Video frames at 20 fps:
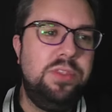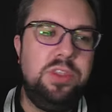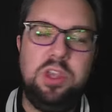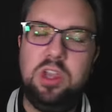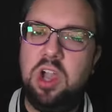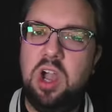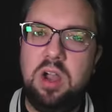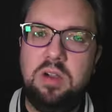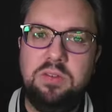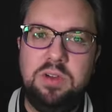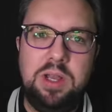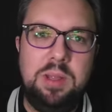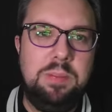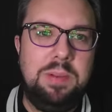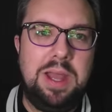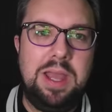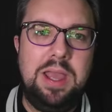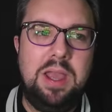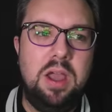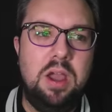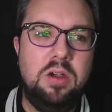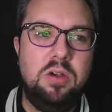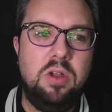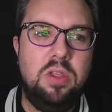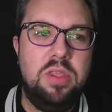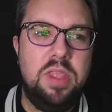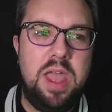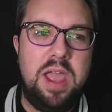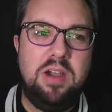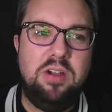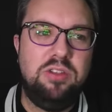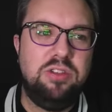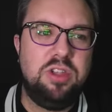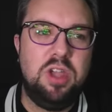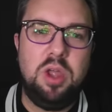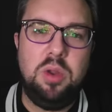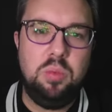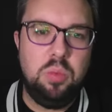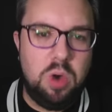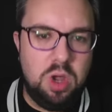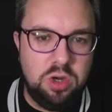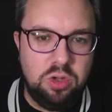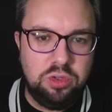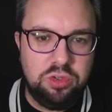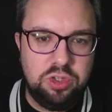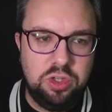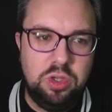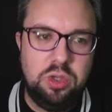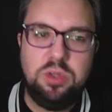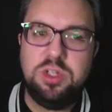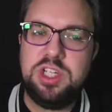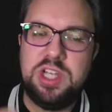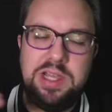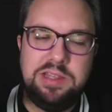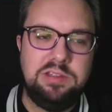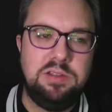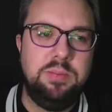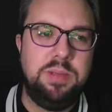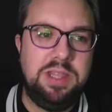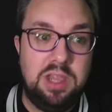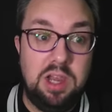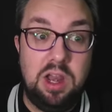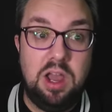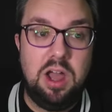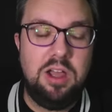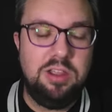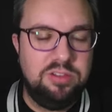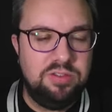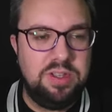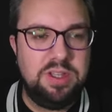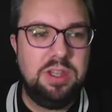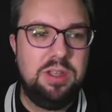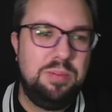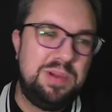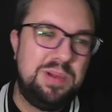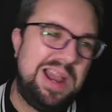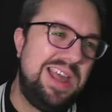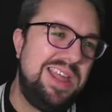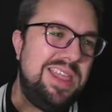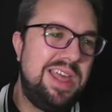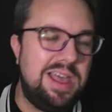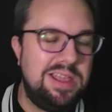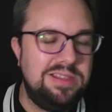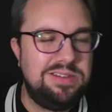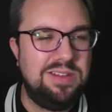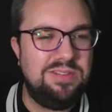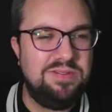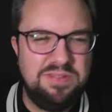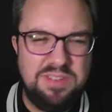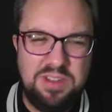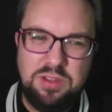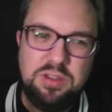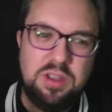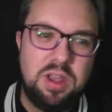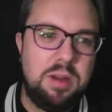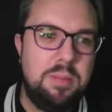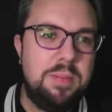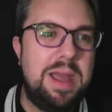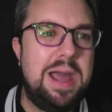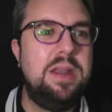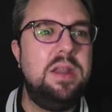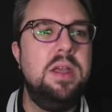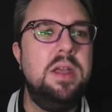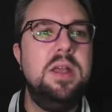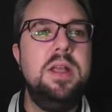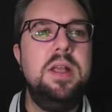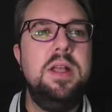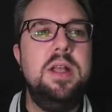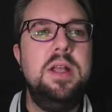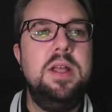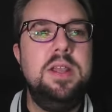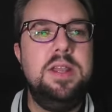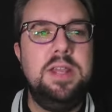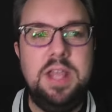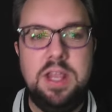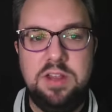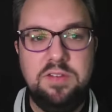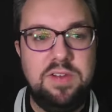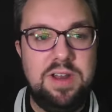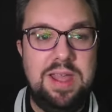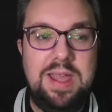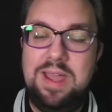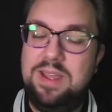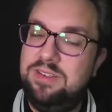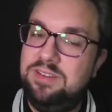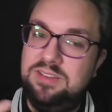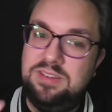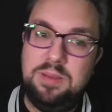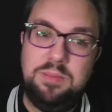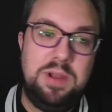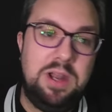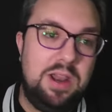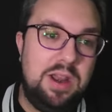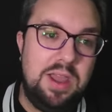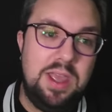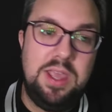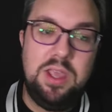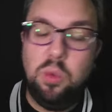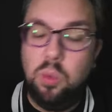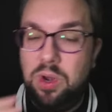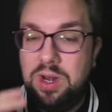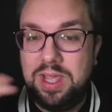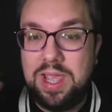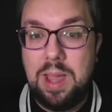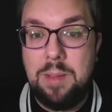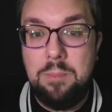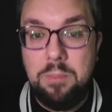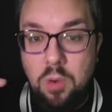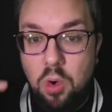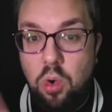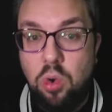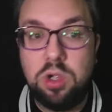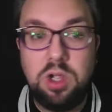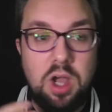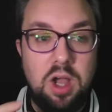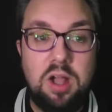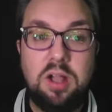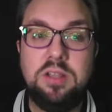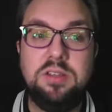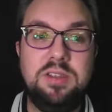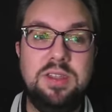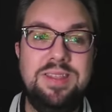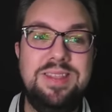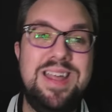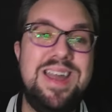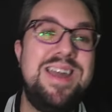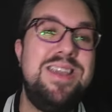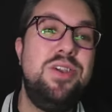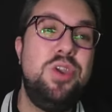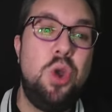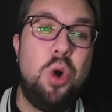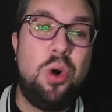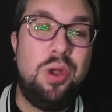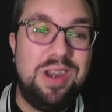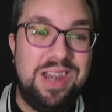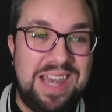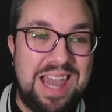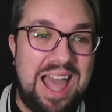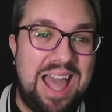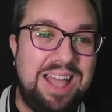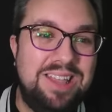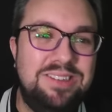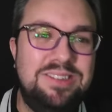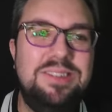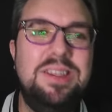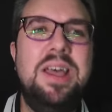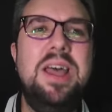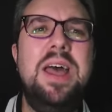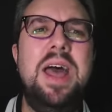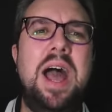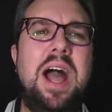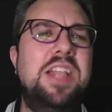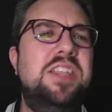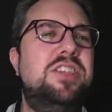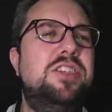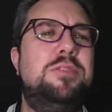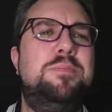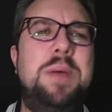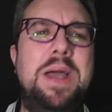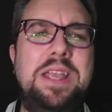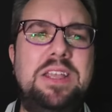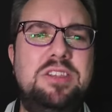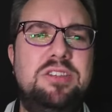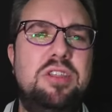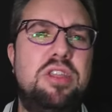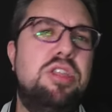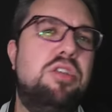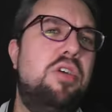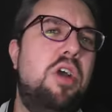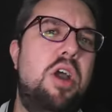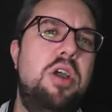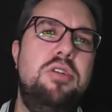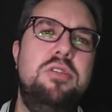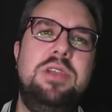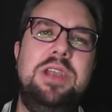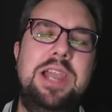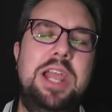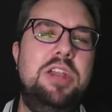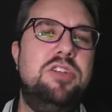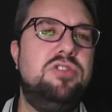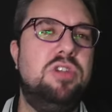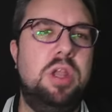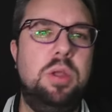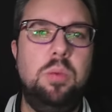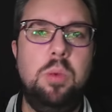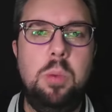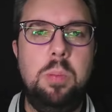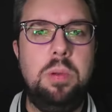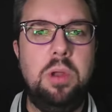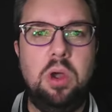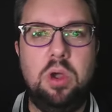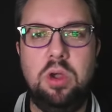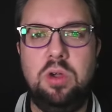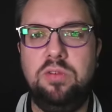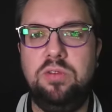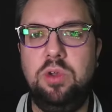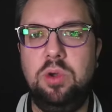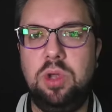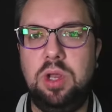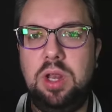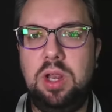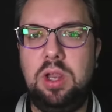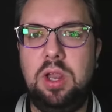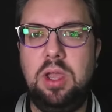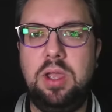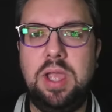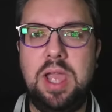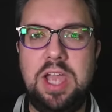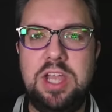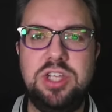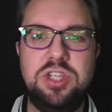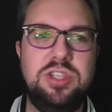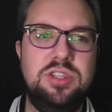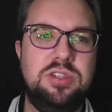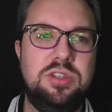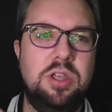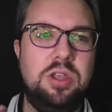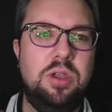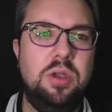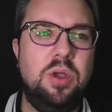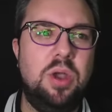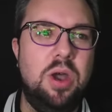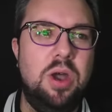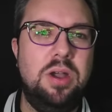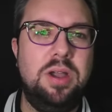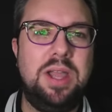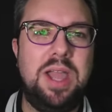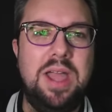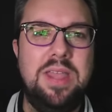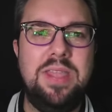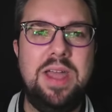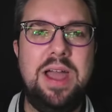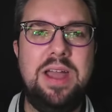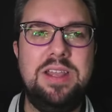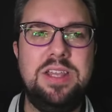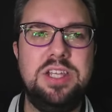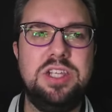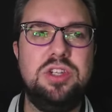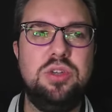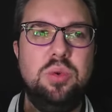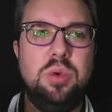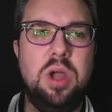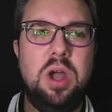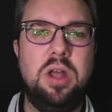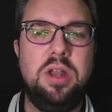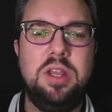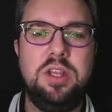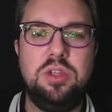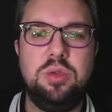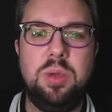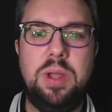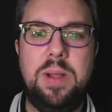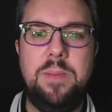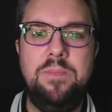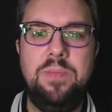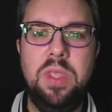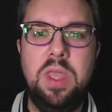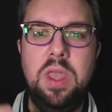You can't really play her on there on turn 1 or 2. She has to be the last thing that you play there, so it feels kind of bad. Nidavellir, similarly, you want to get more cards in there, not less, and Space Throne literally will block off your location, so you can't get that additional card into it.